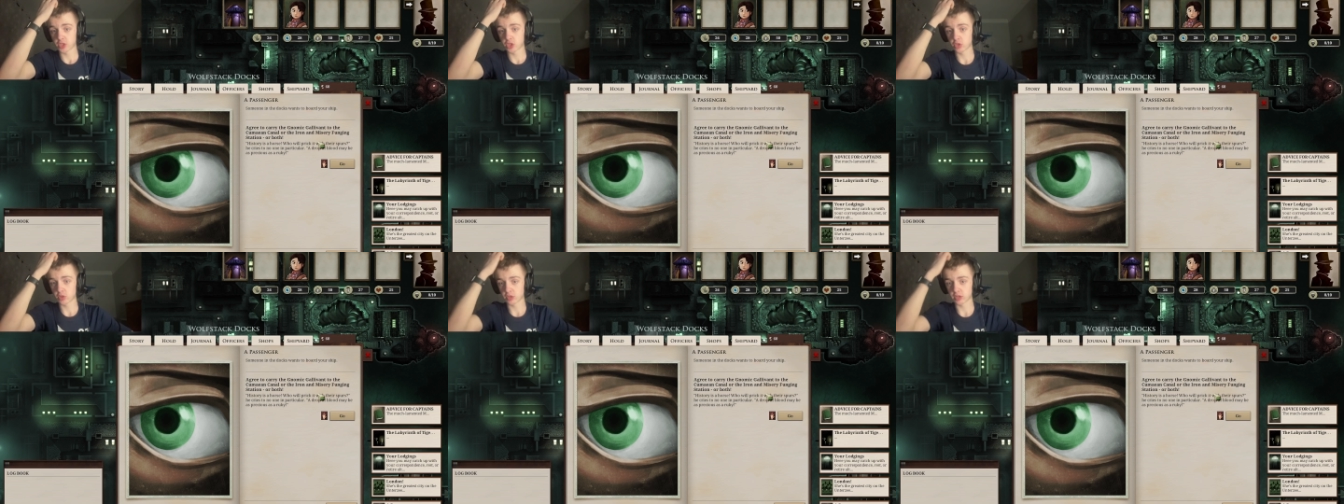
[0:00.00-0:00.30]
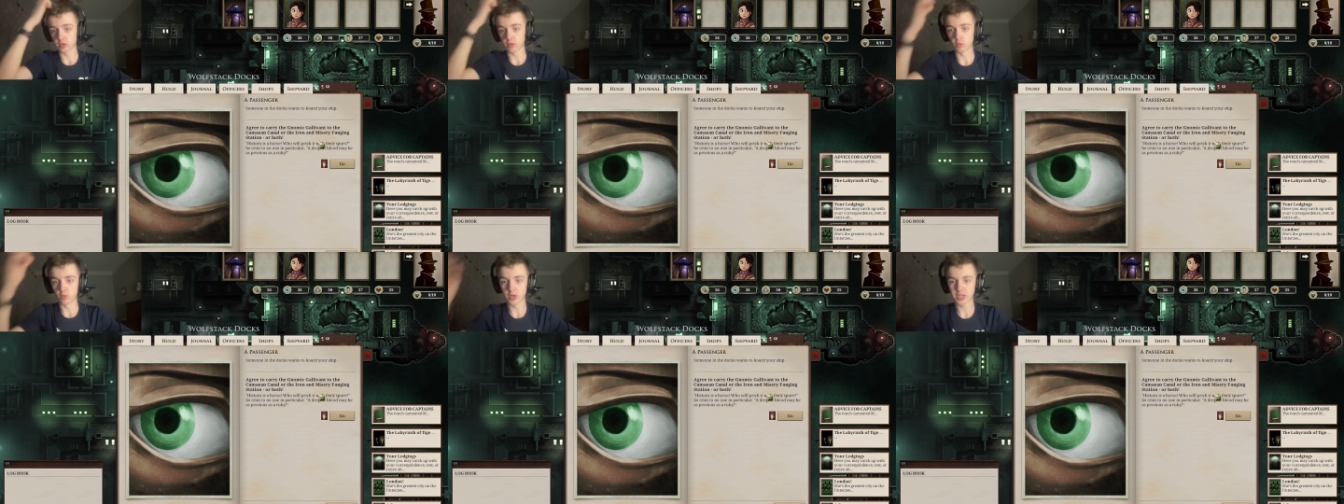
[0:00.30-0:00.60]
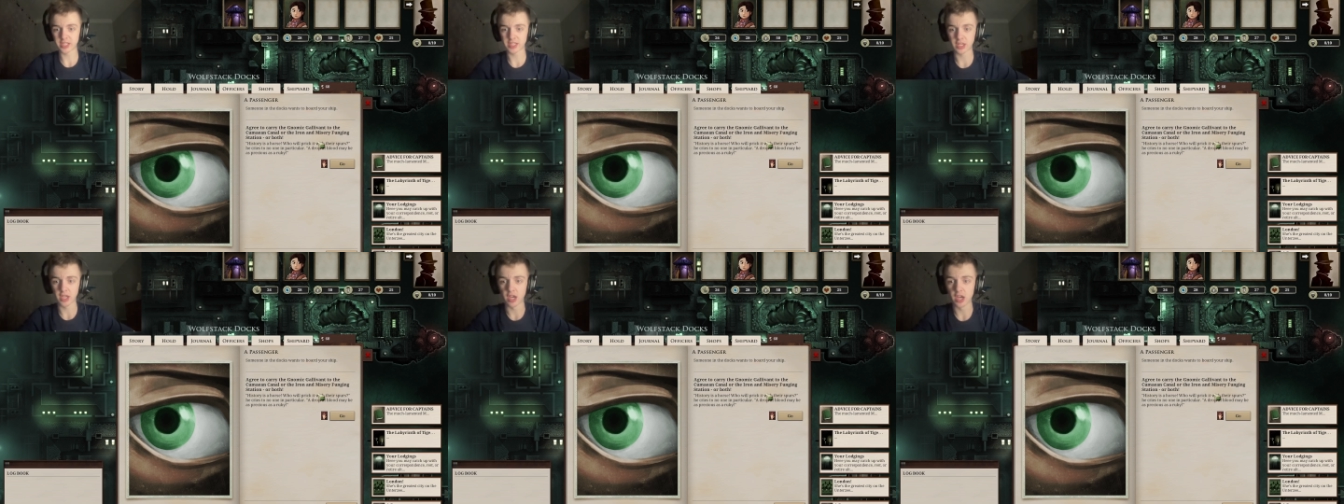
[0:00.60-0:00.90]
to the
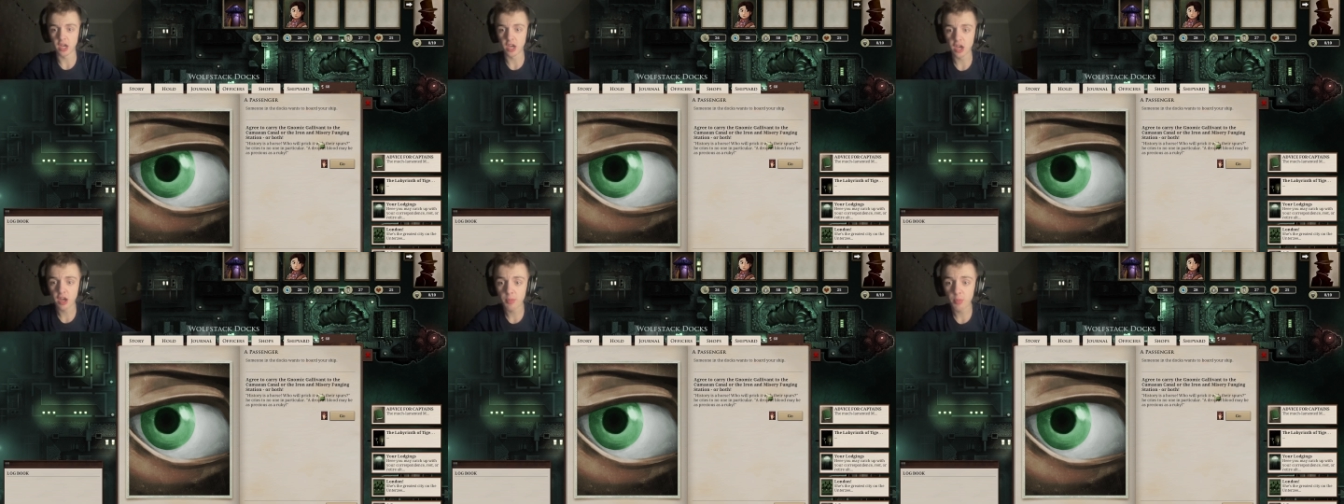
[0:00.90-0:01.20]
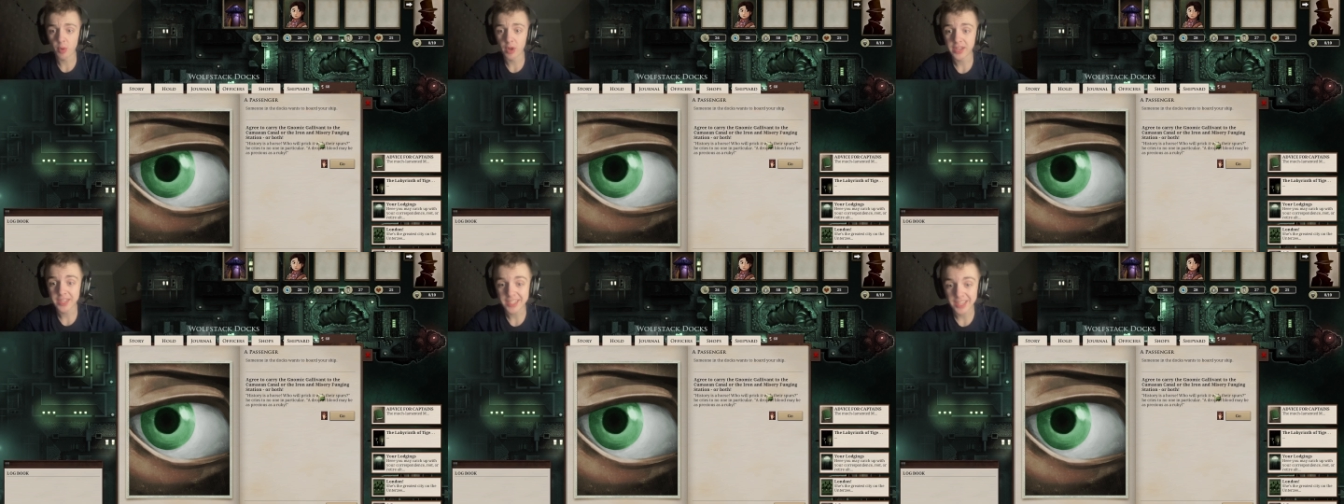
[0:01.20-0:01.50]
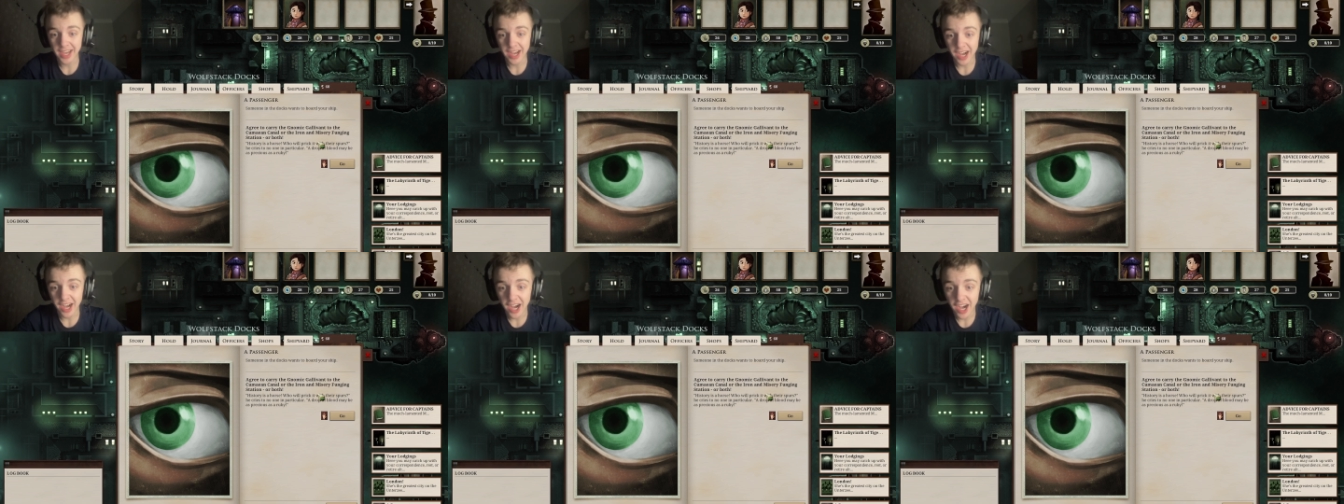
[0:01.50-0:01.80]
what the huh, what
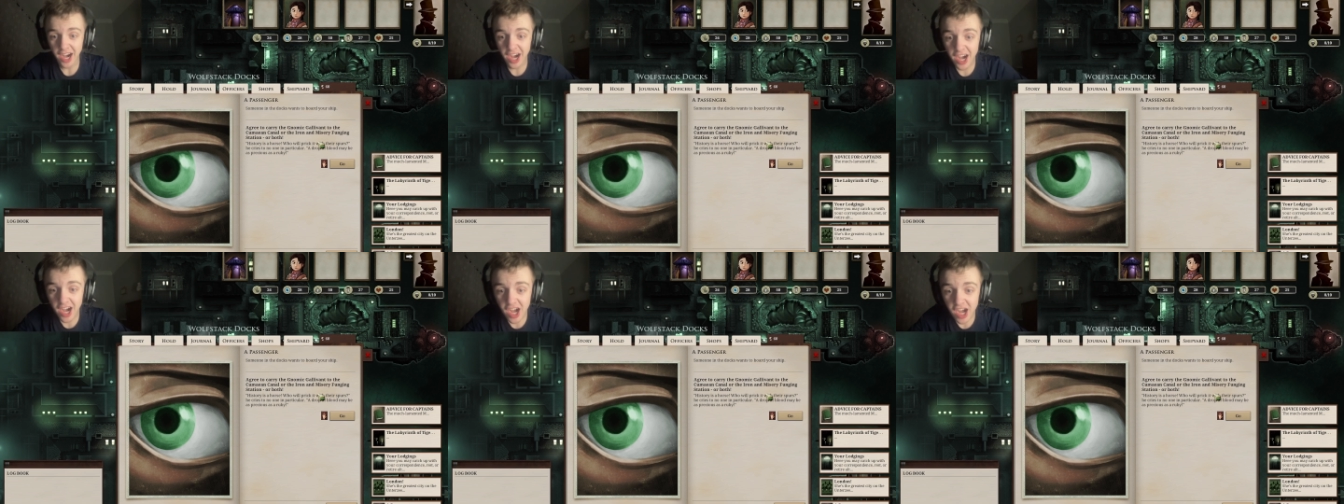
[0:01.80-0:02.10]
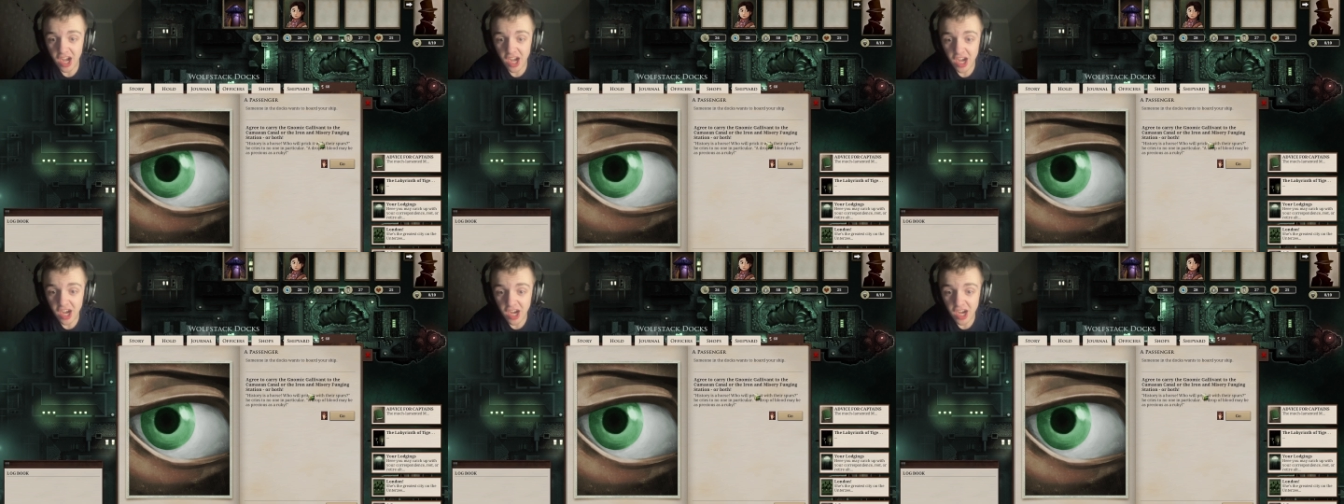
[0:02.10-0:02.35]
the huh?